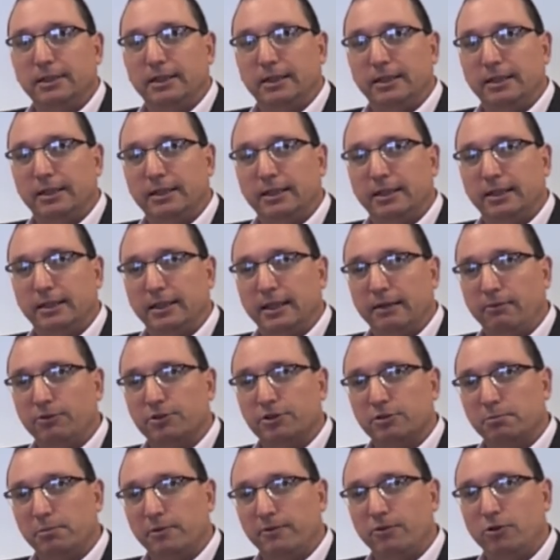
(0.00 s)
levels
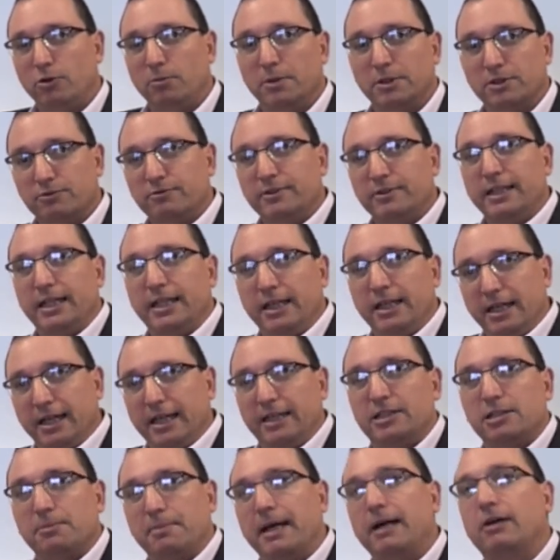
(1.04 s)
of performance? Really, it's
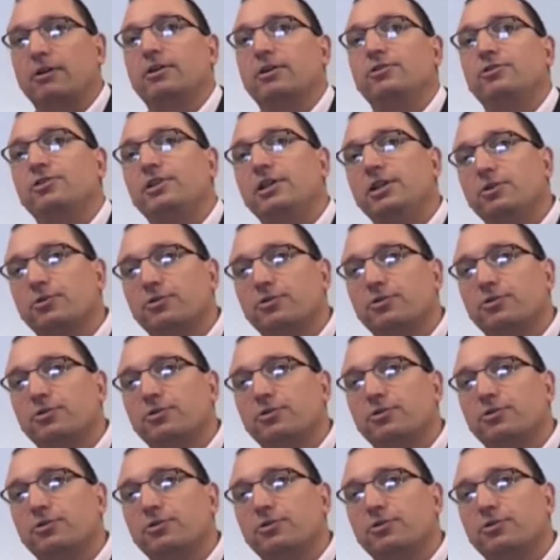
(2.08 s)
about continuous